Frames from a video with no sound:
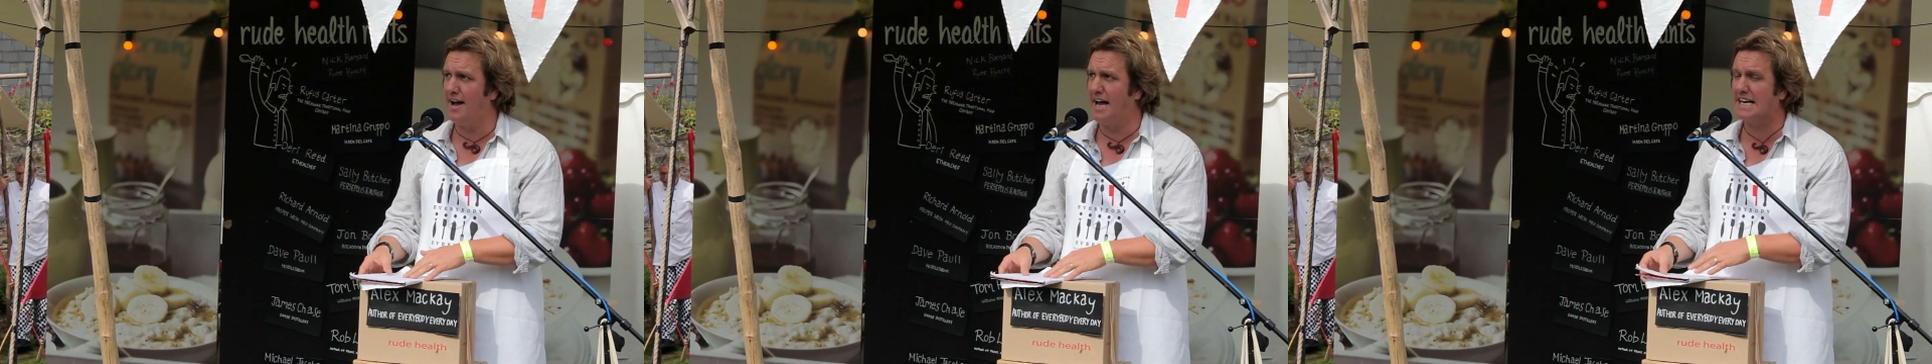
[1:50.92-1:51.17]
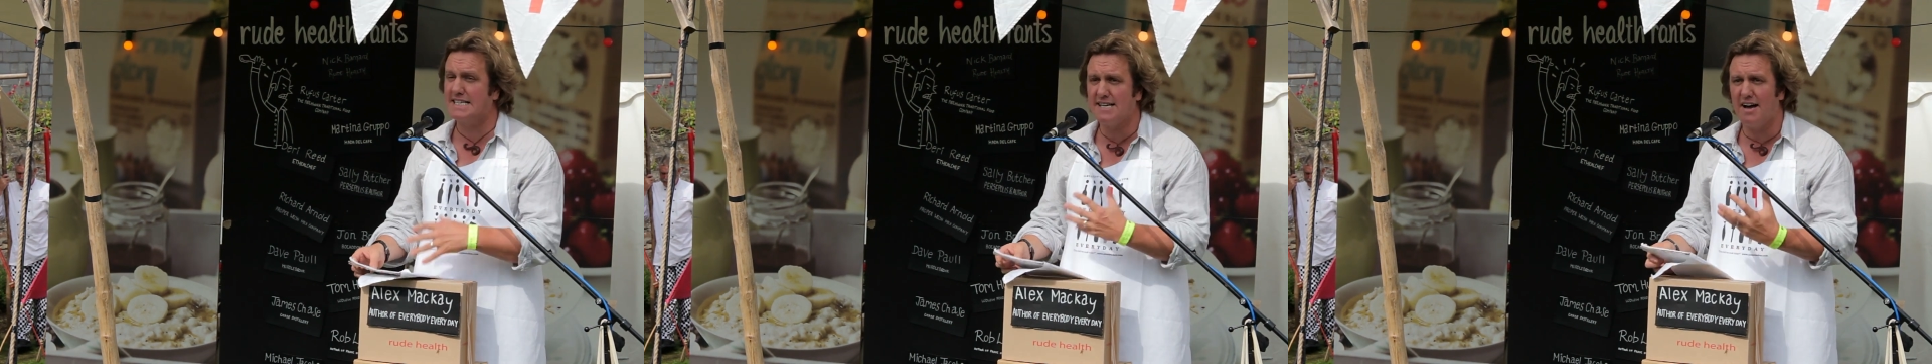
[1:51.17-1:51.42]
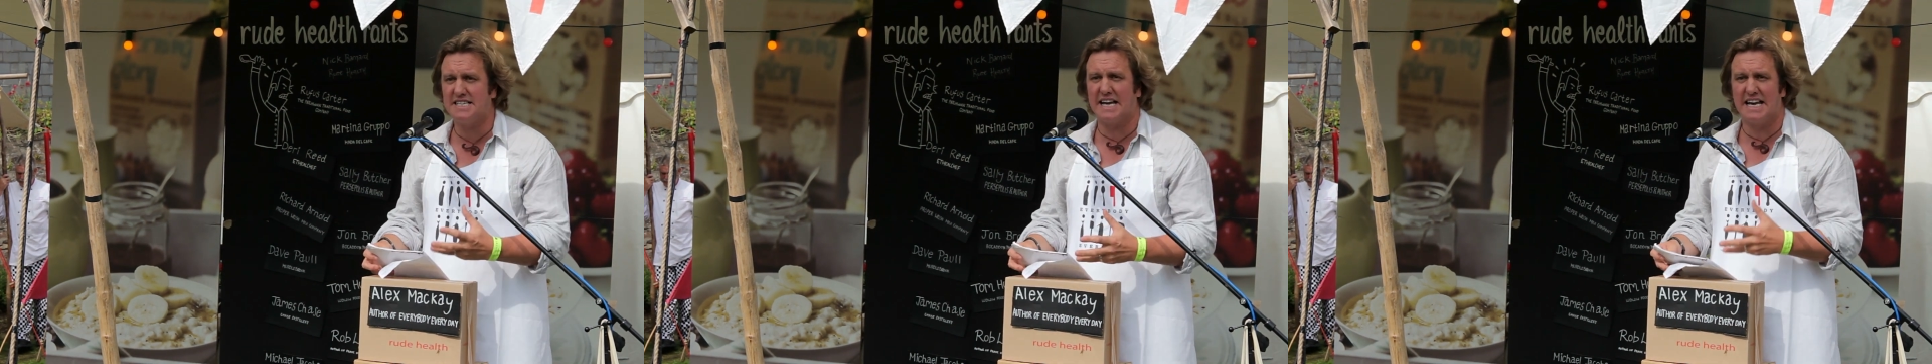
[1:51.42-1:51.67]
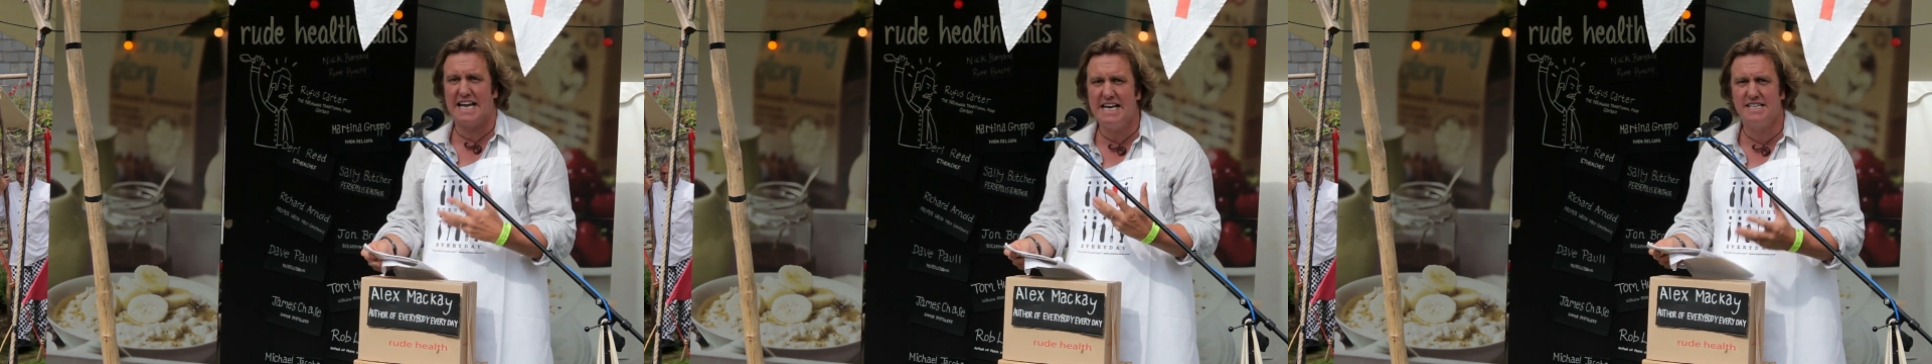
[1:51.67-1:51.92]

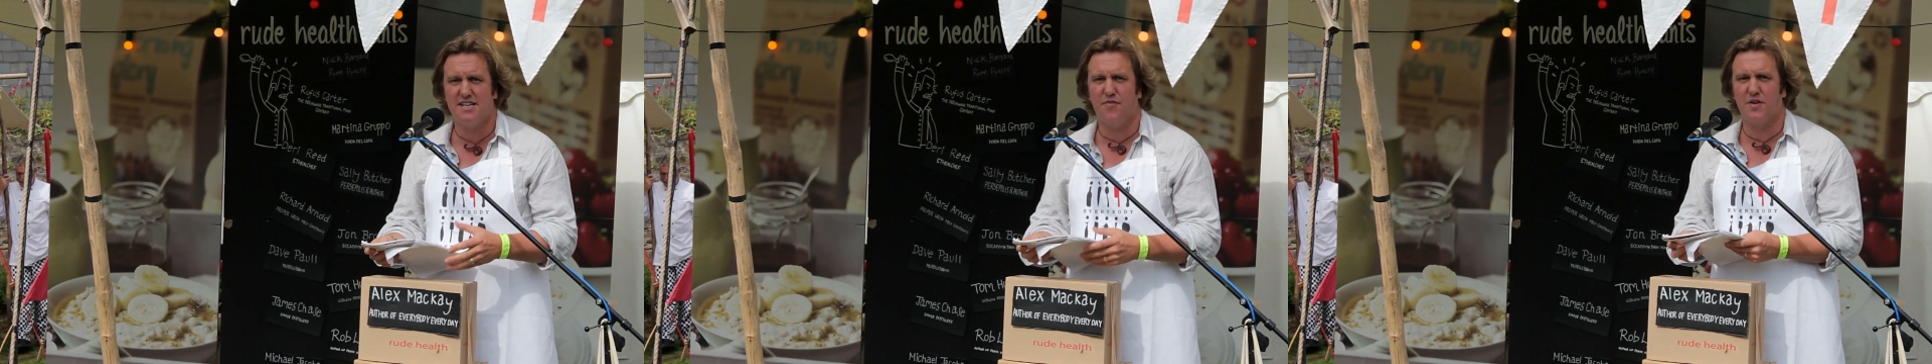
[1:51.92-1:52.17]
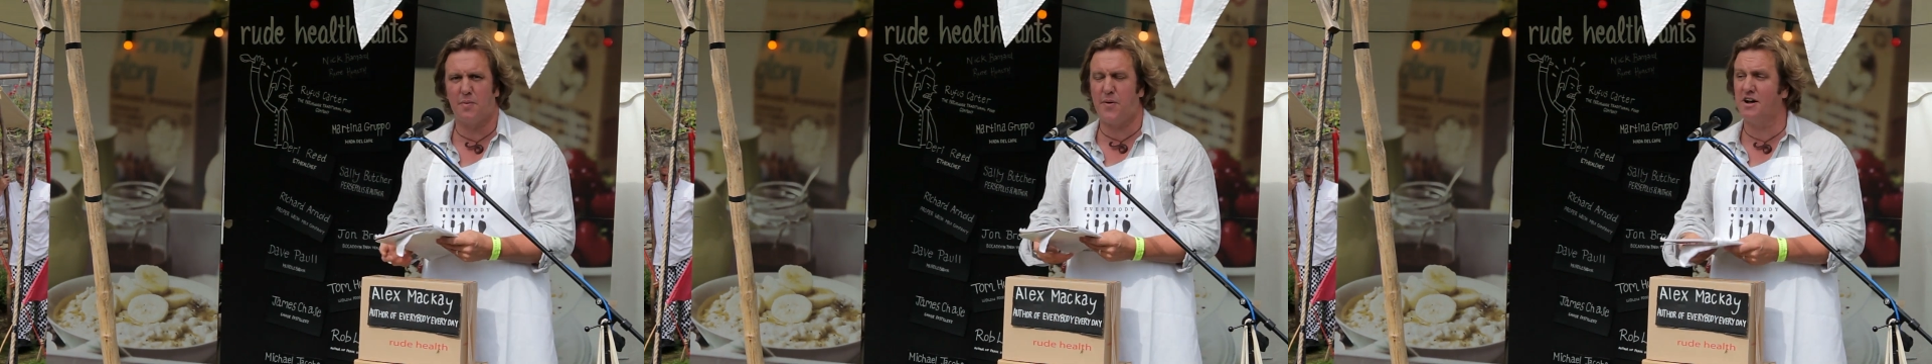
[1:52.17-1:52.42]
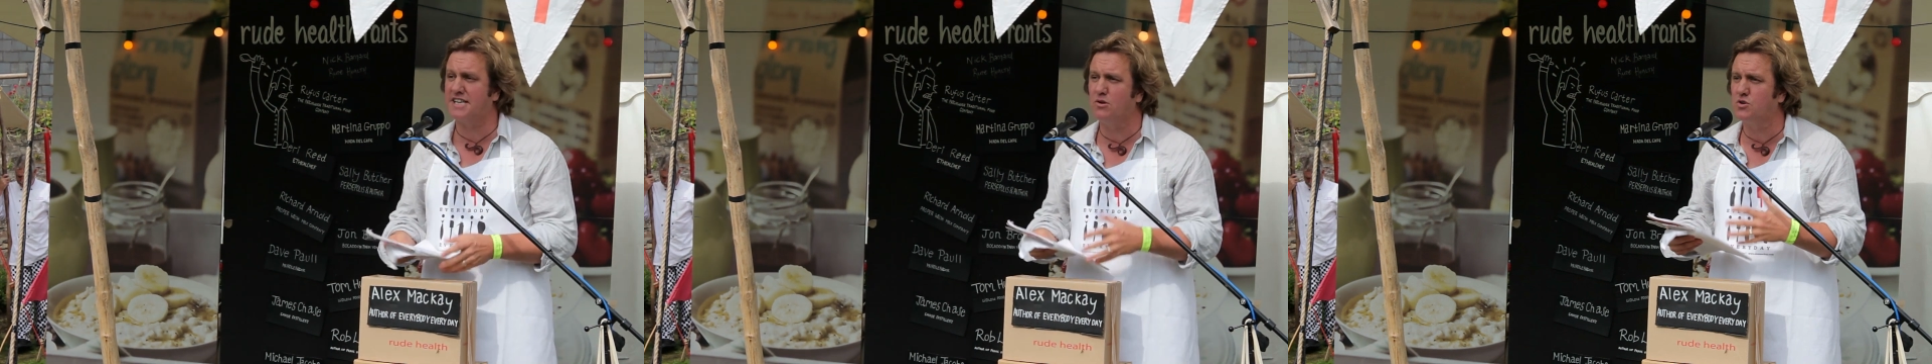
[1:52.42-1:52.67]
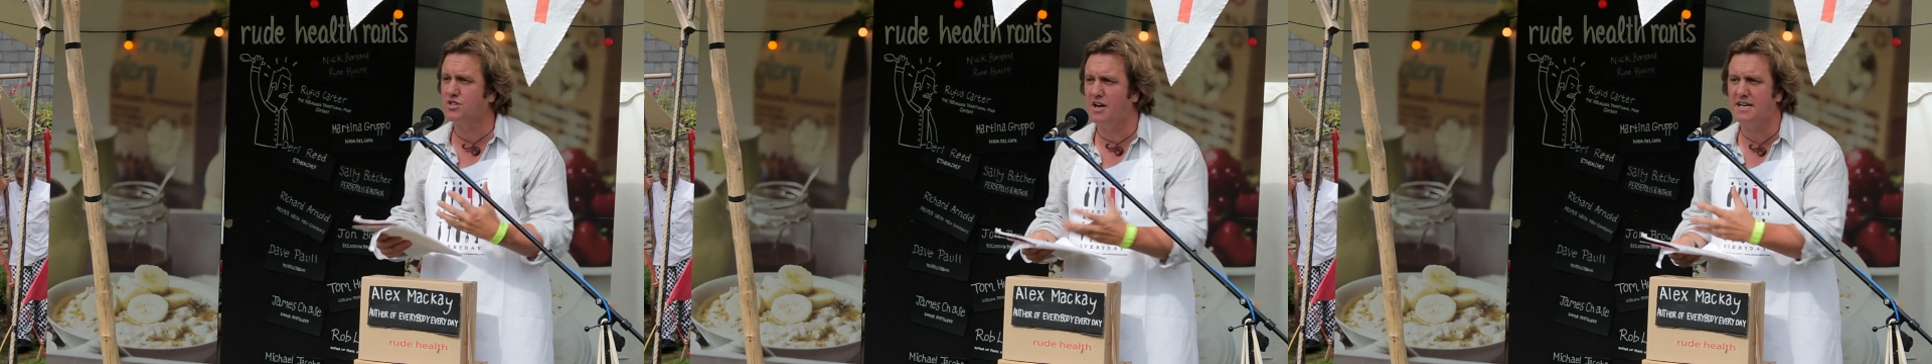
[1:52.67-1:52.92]
exciting and easier for the parents and
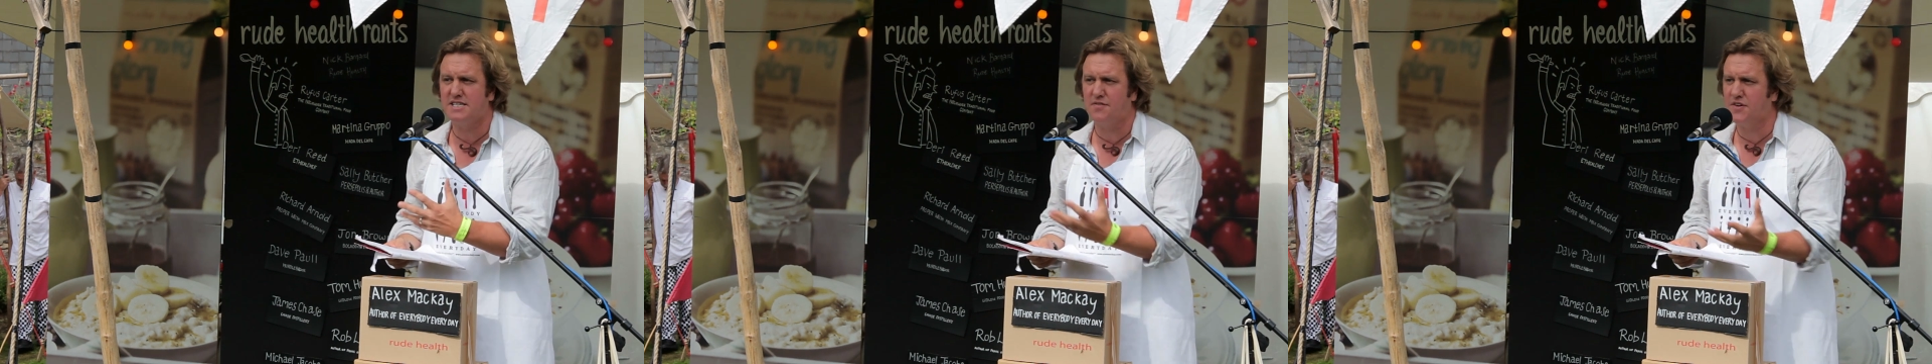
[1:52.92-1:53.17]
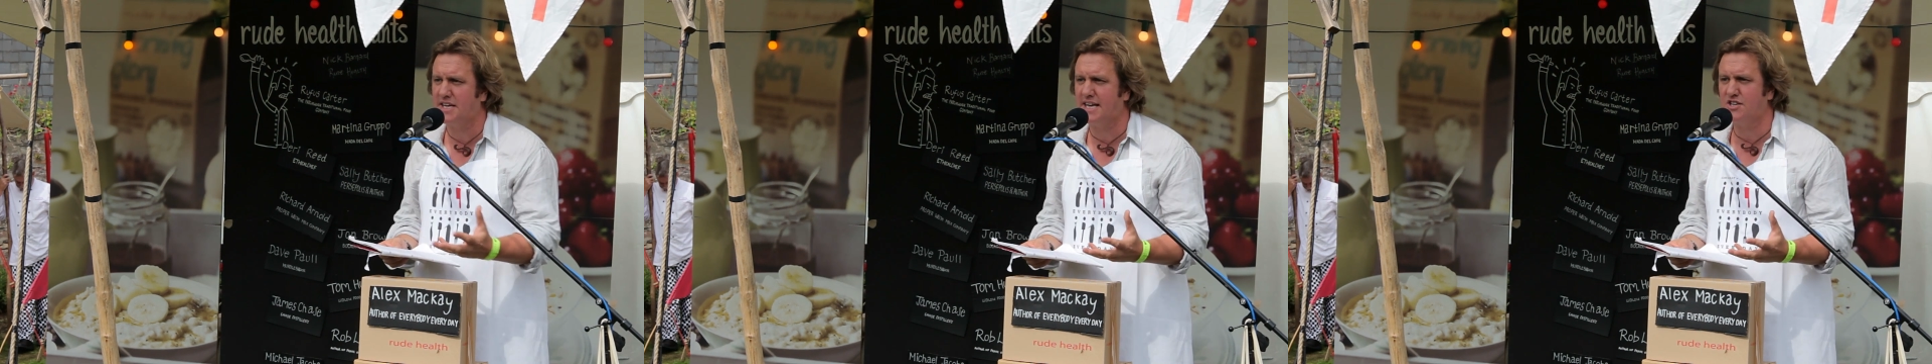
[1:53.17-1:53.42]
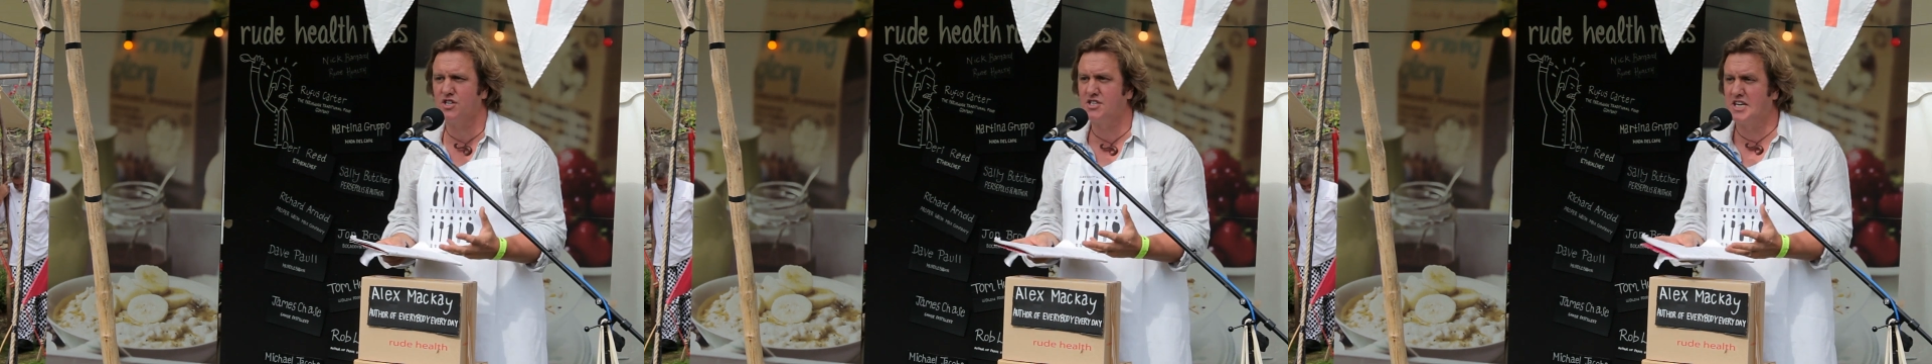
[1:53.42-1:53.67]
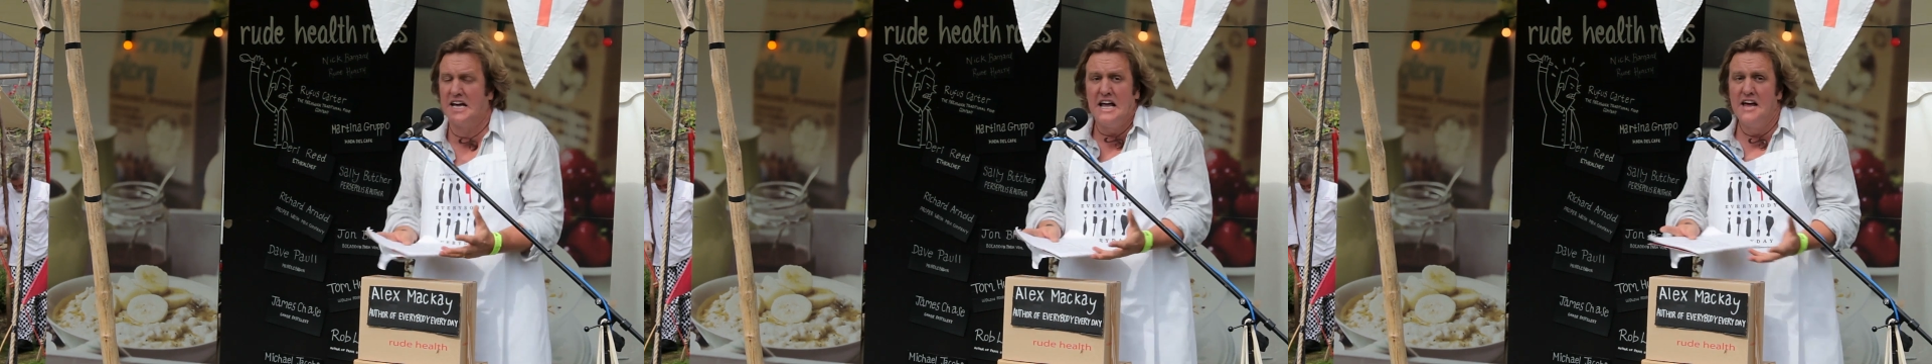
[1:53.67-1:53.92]
also easier for the
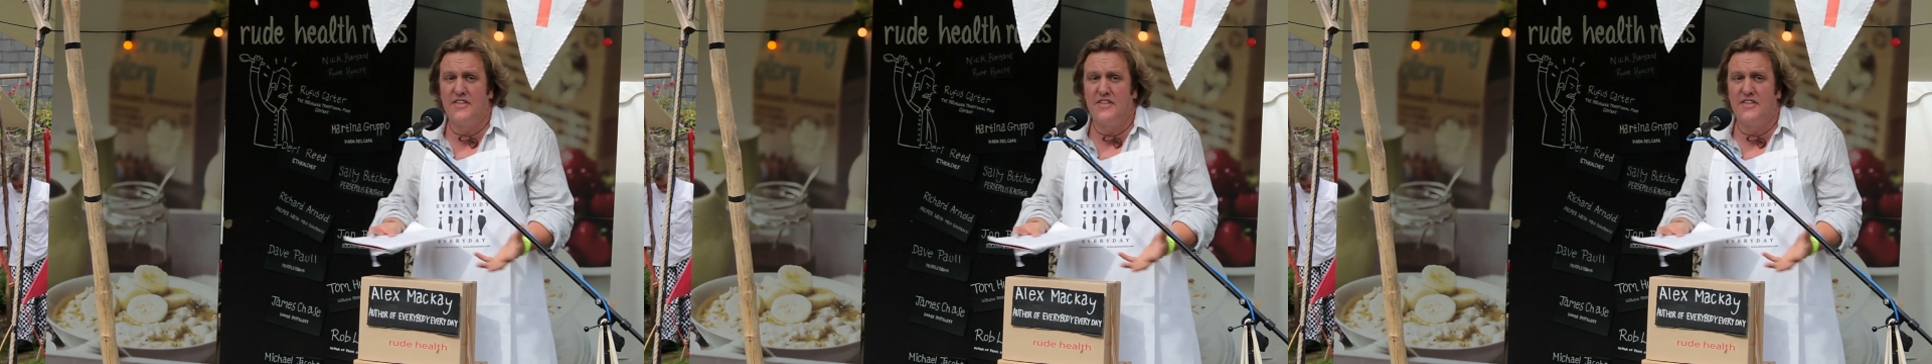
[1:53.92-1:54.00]
kitchens there,